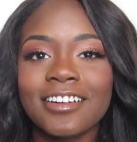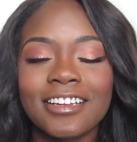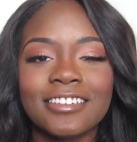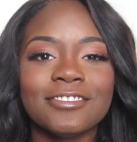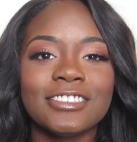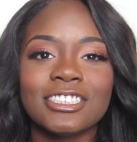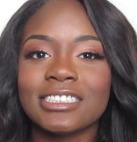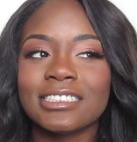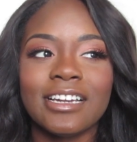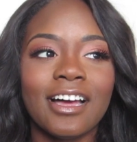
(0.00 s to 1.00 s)
It was
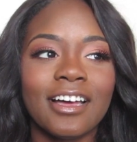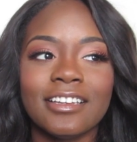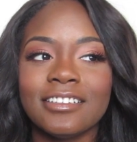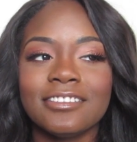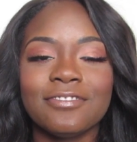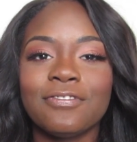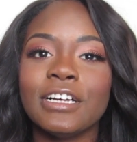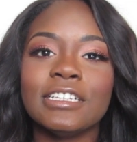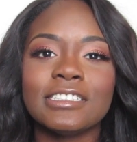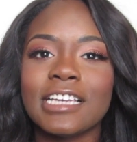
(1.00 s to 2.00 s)
just not
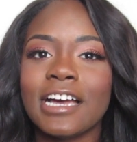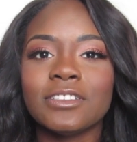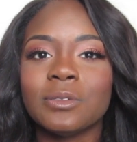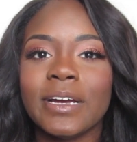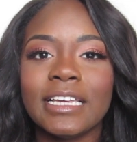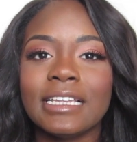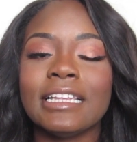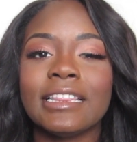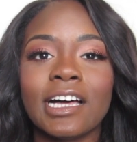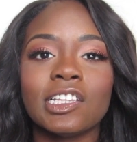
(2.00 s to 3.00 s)
fun to have to wait
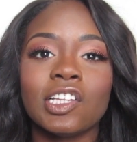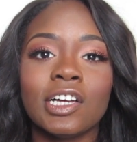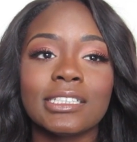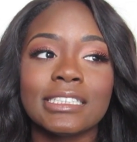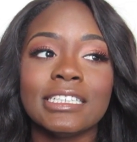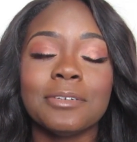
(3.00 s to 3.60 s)
like that long to